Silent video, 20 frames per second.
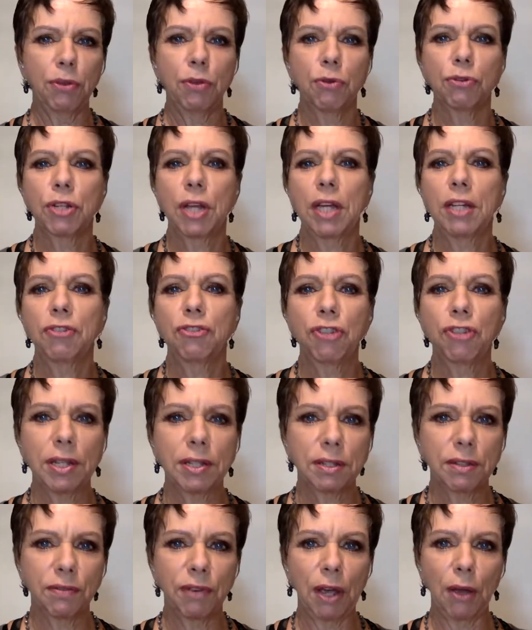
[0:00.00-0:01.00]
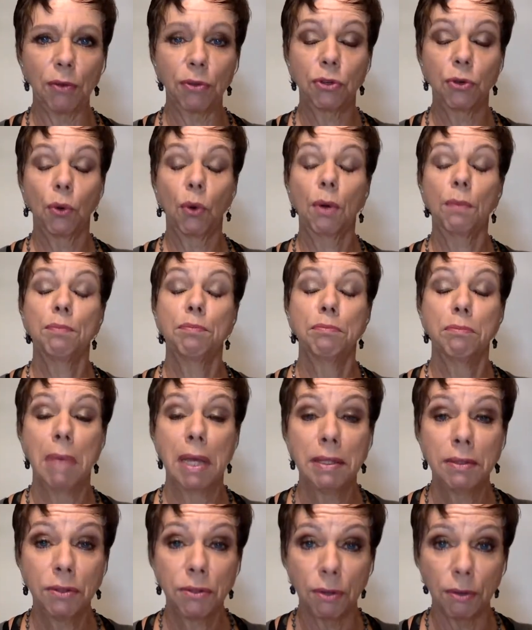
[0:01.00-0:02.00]
your digestive health, your
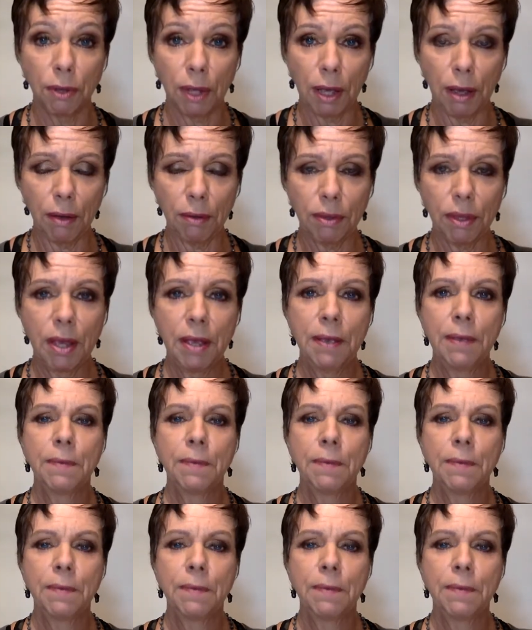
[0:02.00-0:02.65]
mental health.